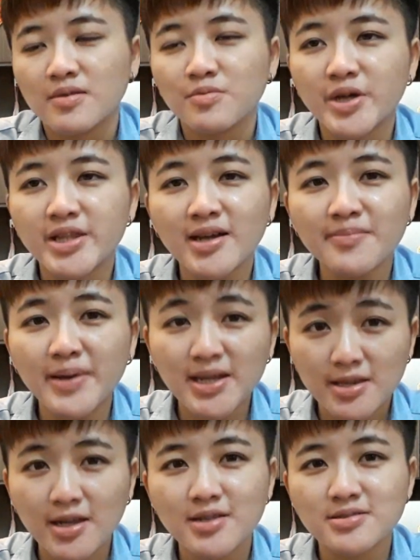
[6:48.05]
when I
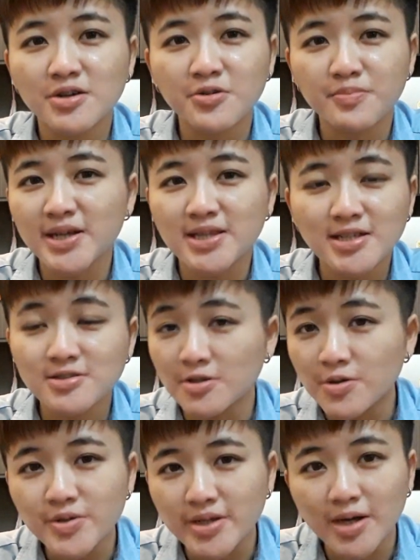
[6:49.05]
backtest, I'll backtest the
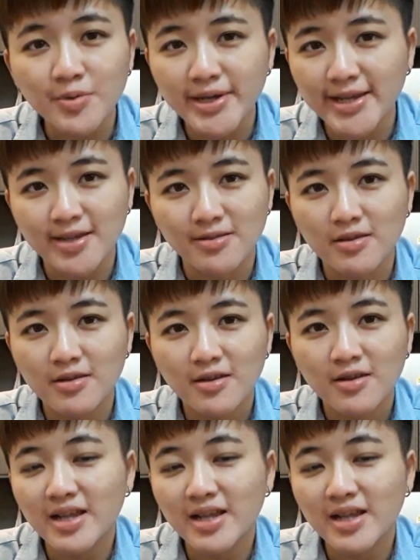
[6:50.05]
whole entire weekend.